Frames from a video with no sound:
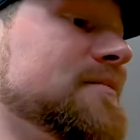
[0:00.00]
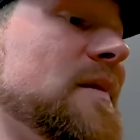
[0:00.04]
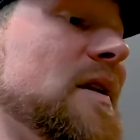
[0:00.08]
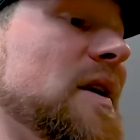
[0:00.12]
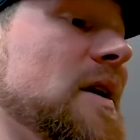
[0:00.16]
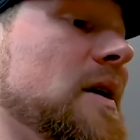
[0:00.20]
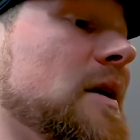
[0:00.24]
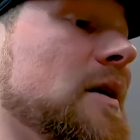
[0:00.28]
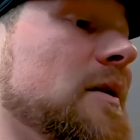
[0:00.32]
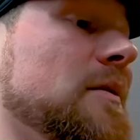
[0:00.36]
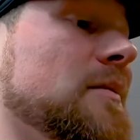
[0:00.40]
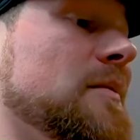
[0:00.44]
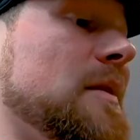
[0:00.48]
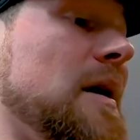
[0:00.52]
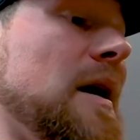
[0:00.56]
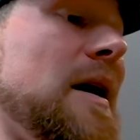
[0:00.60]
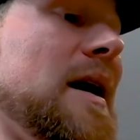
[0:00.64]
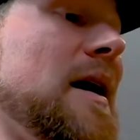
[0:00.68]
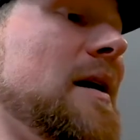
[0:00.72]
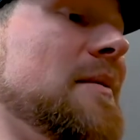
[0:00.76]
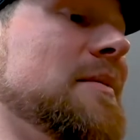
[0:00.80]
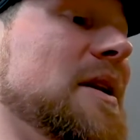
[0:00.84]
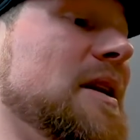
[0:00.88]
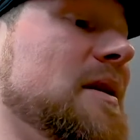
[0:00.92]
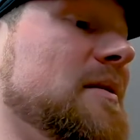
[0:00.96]

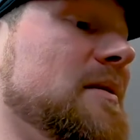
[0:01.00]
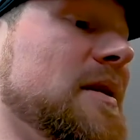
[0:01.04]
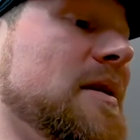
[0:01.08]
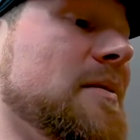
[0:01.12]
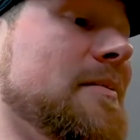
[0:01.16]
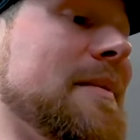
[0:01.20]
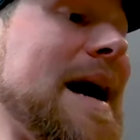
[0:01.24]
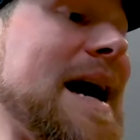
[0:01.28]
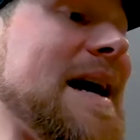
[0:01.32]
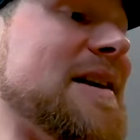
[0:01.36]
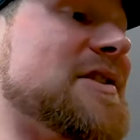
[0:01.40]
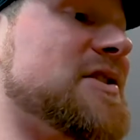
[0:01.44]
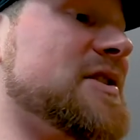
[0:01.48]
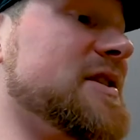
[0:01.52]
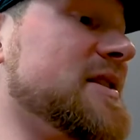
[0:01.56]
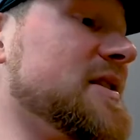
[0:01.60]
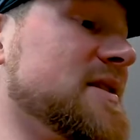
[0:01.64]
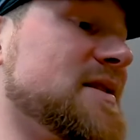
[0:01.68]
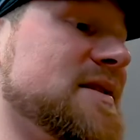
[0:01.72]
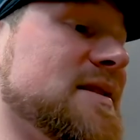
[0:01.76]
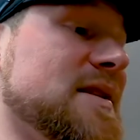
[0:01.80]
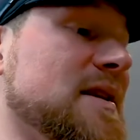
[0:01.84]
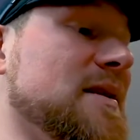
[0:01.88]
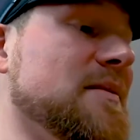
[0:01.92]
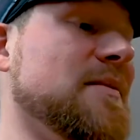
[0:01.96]
the
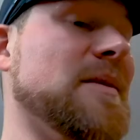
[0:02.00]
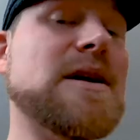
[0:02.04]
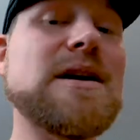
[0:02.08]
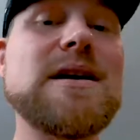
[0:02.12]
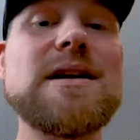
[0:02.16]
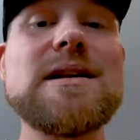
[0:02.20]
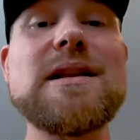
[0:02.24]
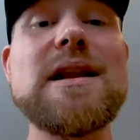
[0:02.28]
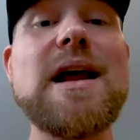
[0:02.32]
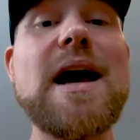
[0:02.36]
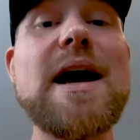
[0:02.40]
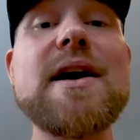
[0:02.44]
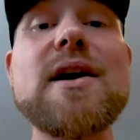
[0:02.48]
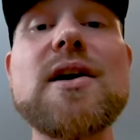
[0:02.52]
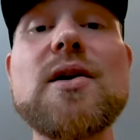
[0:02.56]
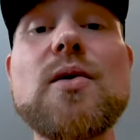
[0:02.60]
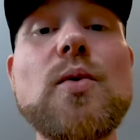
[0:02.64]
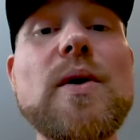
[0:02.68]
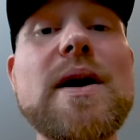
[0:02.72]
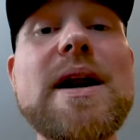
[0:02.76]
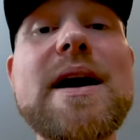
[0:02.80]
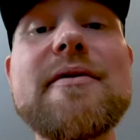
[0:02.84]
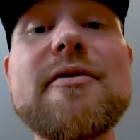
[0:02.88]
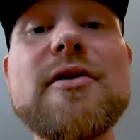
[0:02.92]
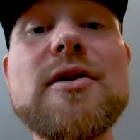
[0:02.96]
matches, the lighter,
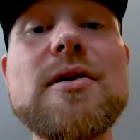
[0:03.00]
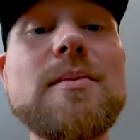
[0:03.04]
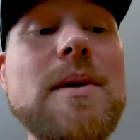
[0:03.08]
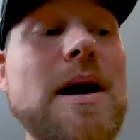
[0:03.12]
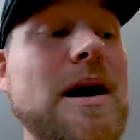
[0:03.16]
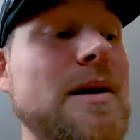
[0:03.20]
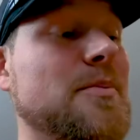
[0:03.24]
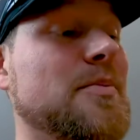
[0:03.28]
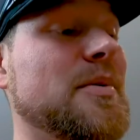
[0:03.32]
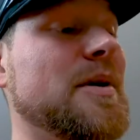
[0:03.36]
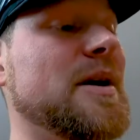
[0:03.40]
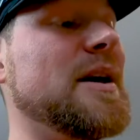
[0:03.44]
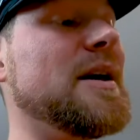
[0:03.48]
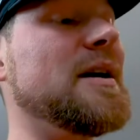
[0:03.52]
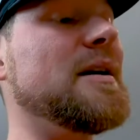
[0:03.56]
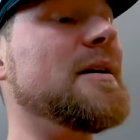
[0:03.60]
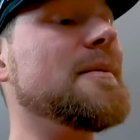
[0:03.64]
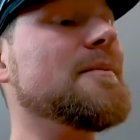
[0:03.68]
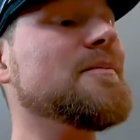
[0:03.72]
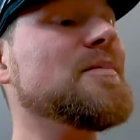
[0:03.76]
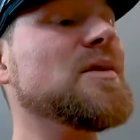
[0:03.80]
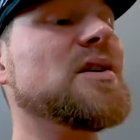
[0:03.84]
whatever it might be,